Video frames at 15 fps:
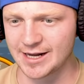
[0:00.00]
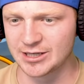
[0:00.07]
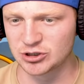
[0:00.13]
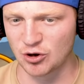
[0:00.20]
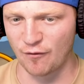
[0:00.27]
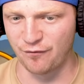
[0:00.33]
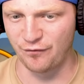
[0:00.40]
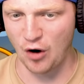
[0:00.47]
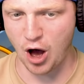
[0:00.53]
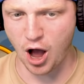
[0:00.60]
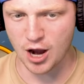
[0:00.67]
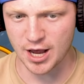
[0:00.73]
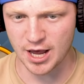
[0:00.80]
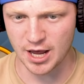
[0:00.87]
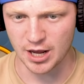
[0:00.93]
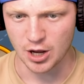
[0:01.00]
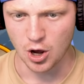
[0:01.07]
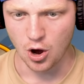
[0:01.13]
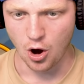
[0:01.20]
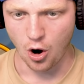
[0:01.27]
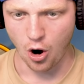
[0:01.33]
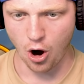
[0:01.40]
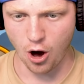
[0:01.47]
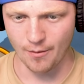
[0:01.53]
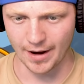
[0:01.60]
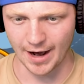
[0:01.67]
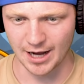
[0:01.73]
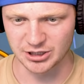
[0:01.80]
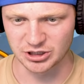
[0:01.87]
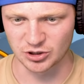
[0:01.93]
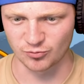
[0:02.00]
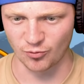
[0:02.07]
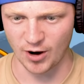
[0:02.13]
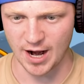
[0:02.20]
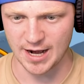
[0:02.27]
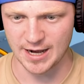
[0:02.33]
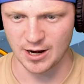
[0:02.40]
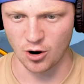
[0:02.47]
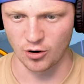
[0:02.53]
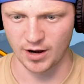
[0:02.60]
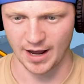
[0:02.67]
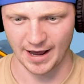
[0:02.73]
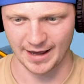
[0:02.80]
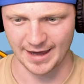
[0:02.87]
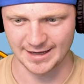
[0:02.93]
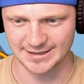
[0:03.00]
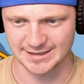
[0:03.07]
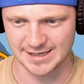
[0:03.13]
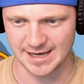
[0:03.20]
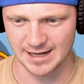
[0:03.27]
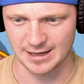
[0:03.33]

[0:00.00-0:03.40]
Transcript: getting so foggy? Oh my gosh, it's raining. Okay, I can't see